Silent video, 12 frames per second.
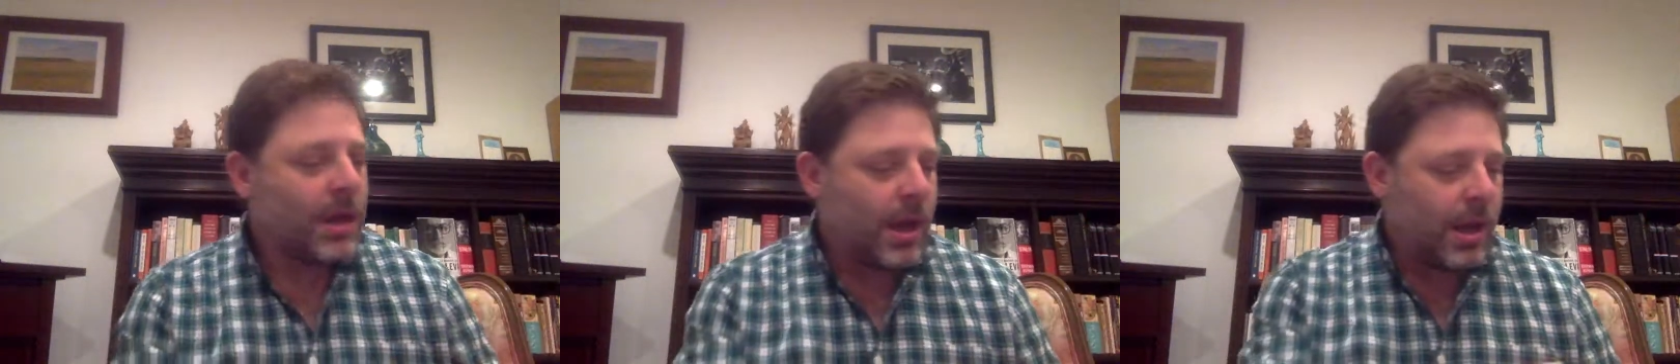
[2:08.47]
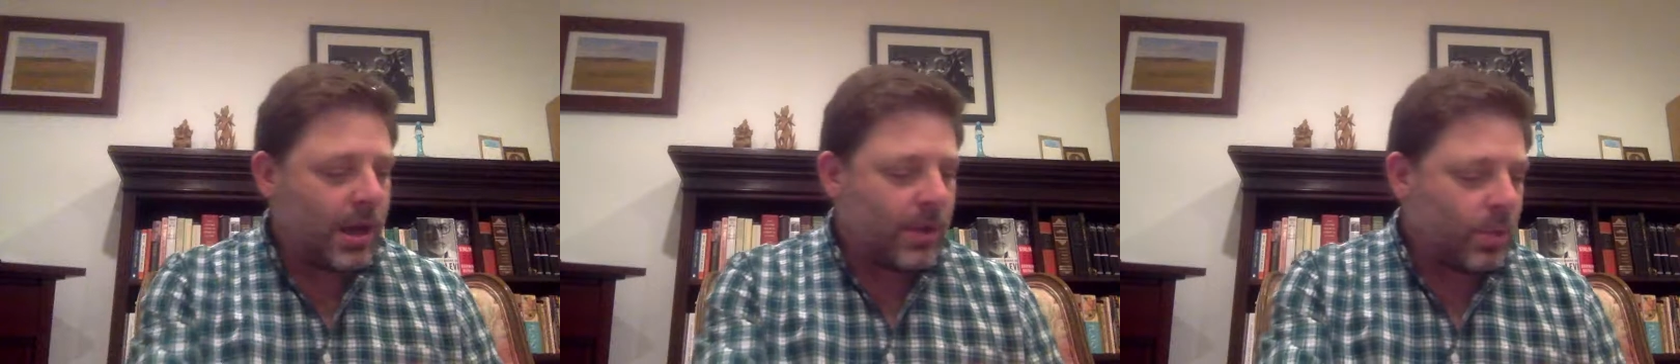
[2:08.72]

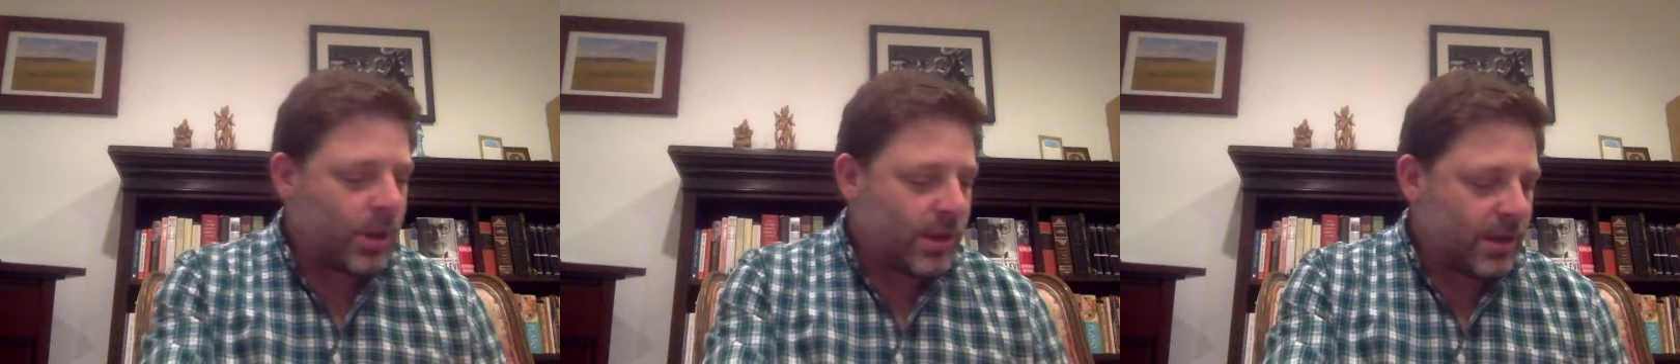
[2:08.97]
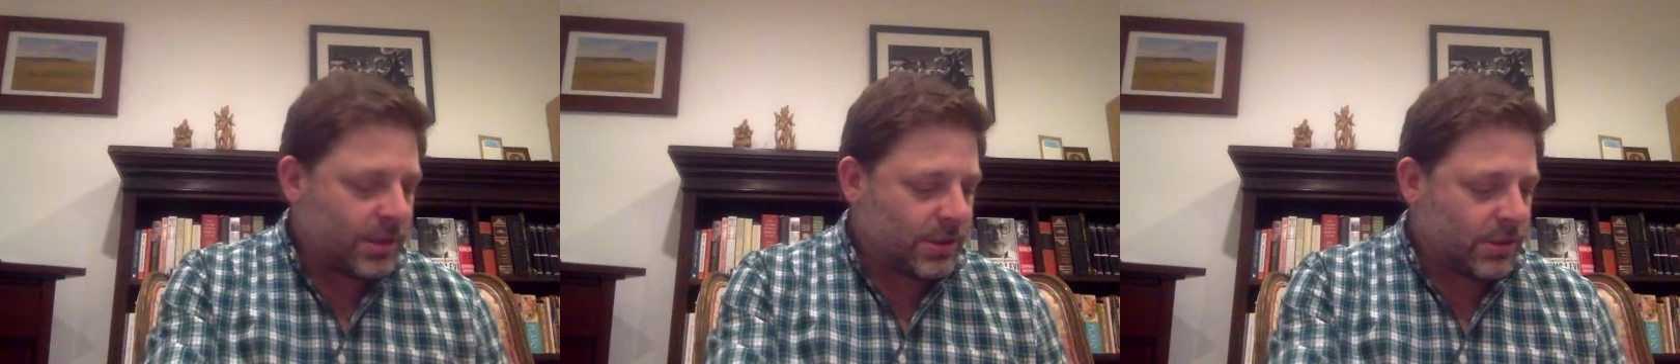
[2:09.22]
And one of
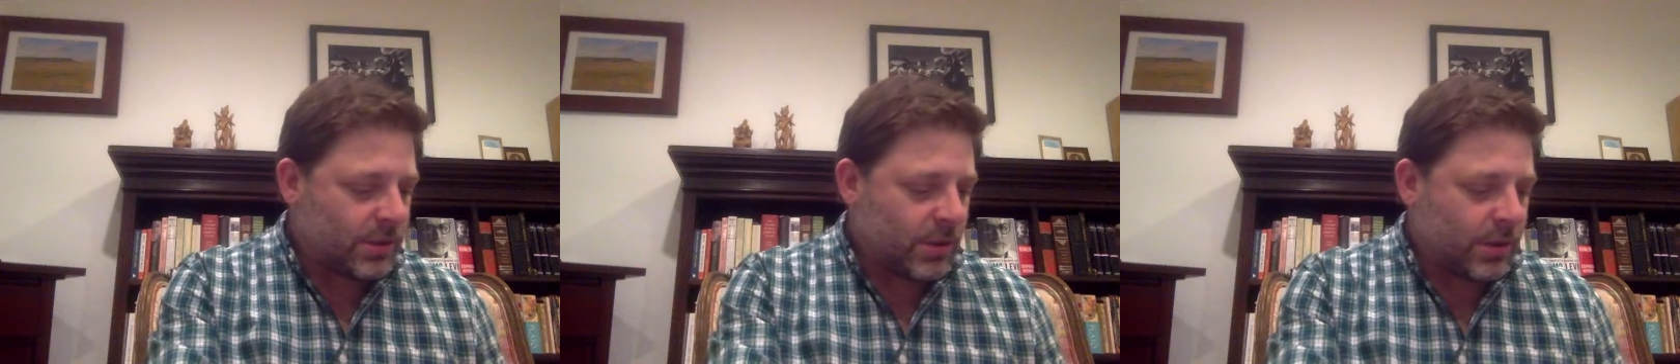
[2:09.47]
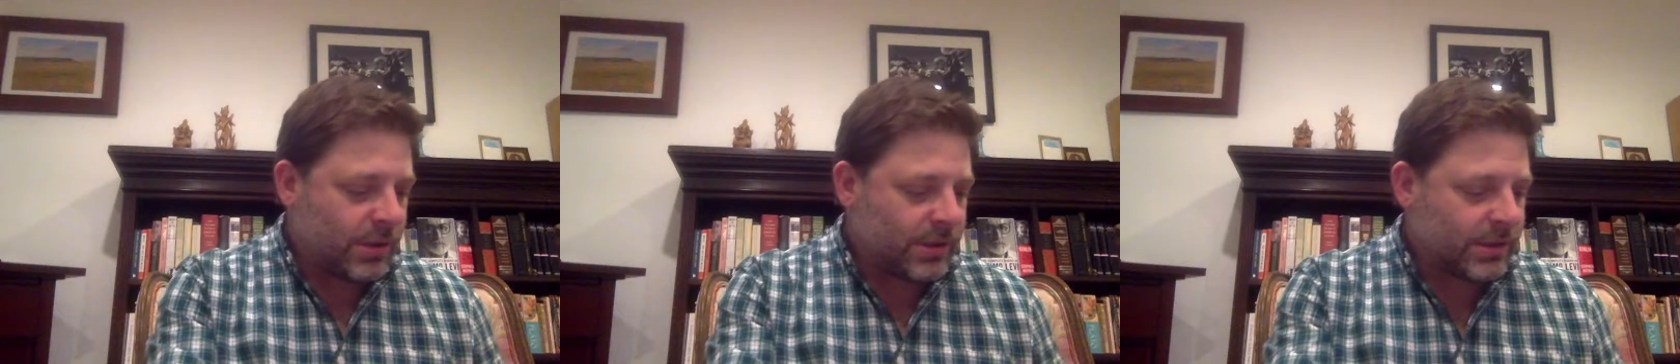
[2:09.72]
the things you'll
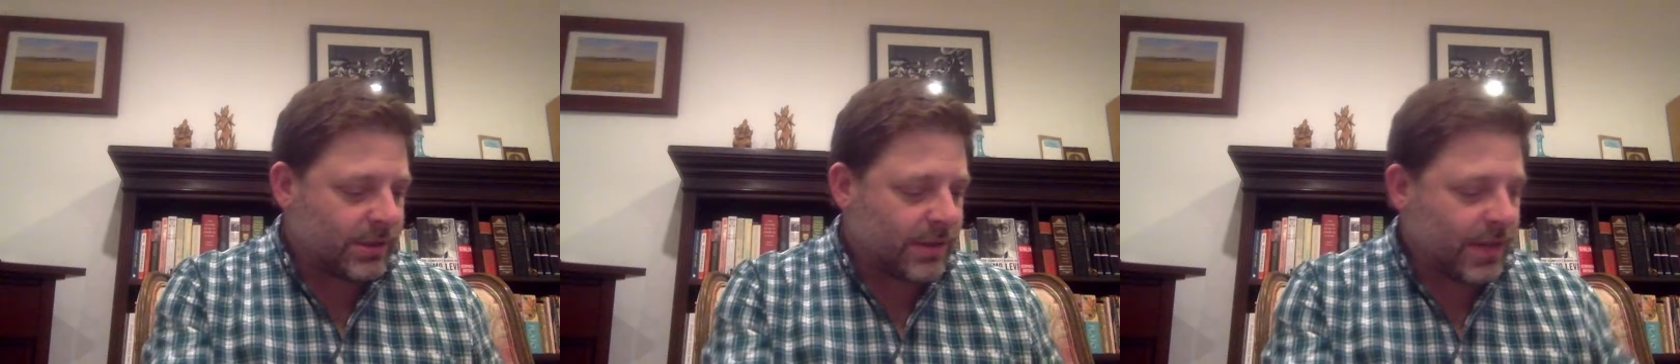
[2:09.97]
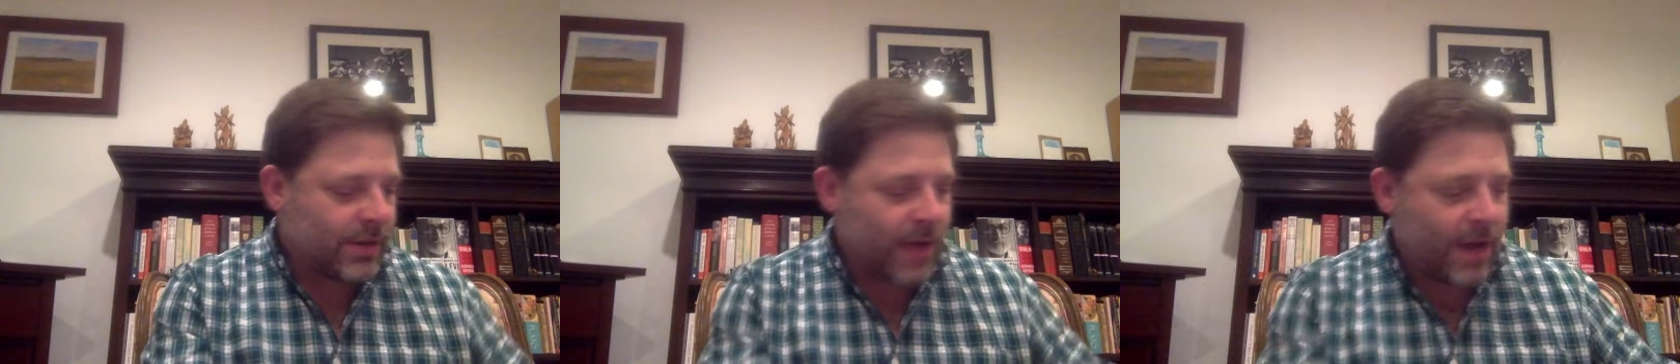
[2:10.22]
notice is
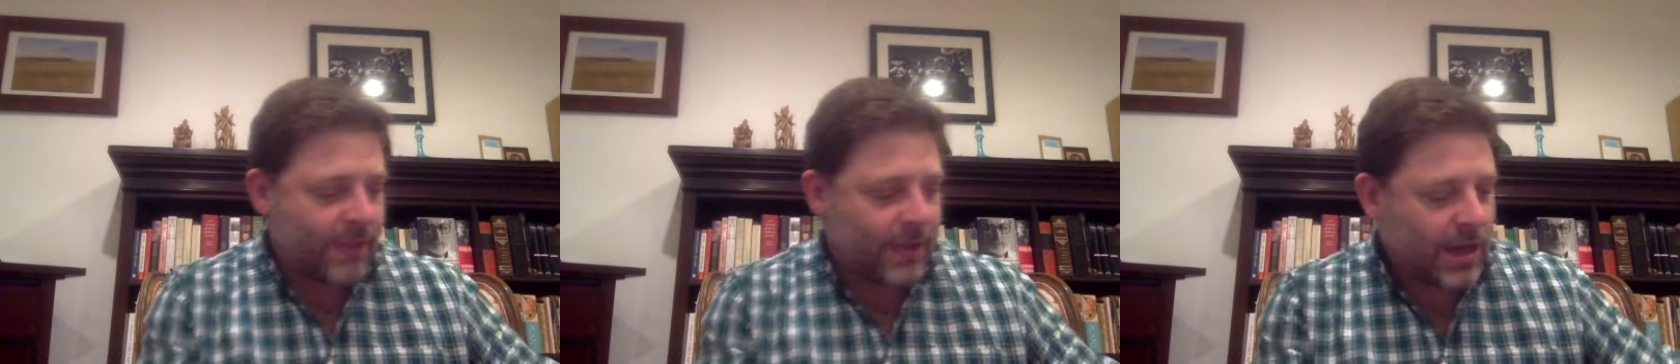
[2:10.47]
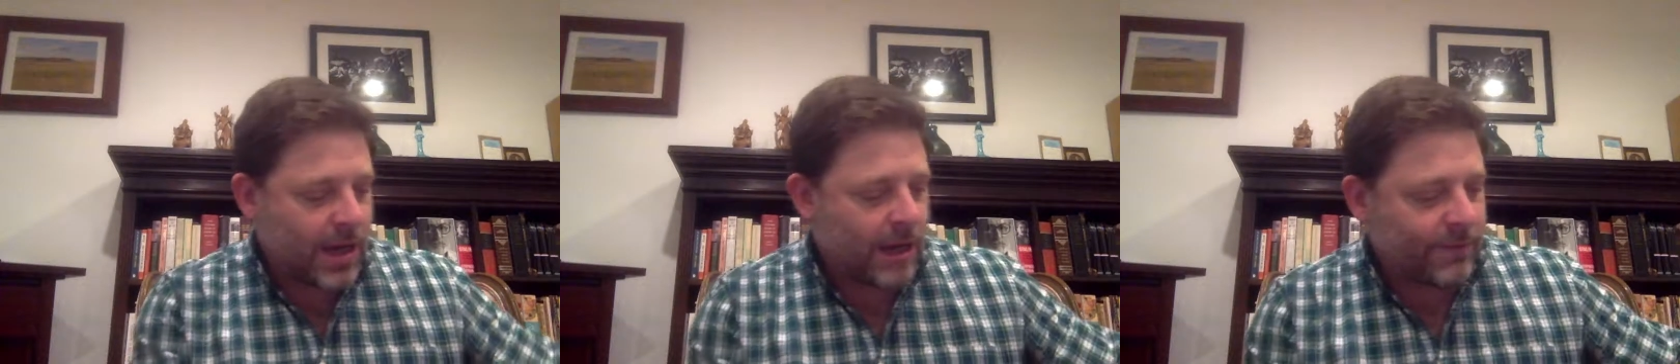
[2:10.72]
that graphic
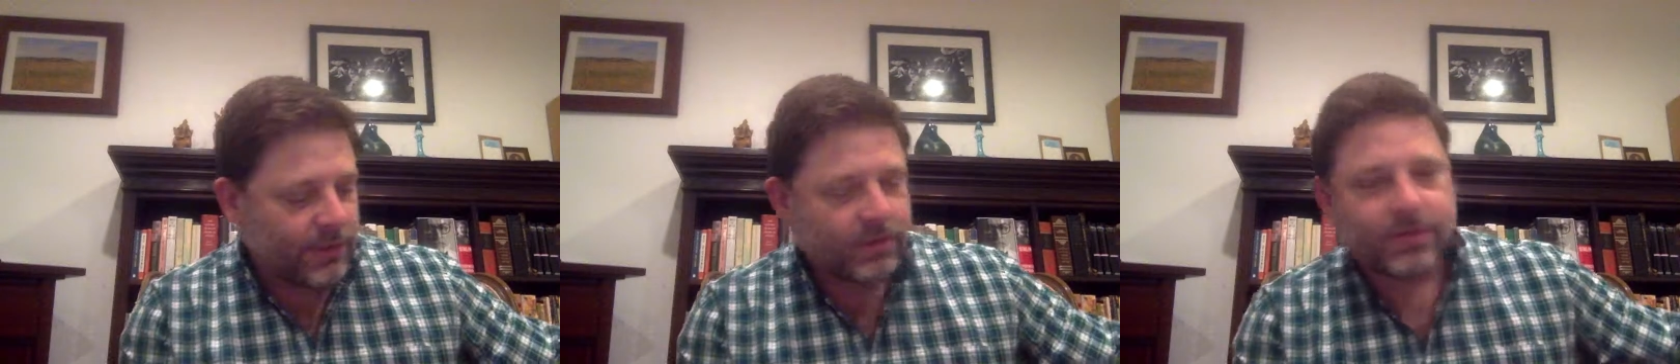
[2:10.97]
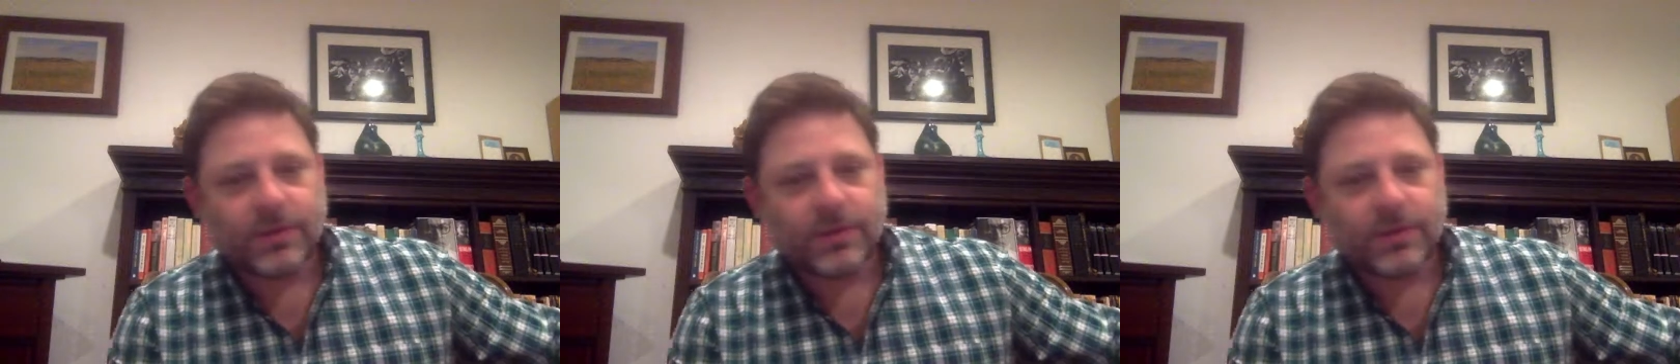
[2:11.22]
novels,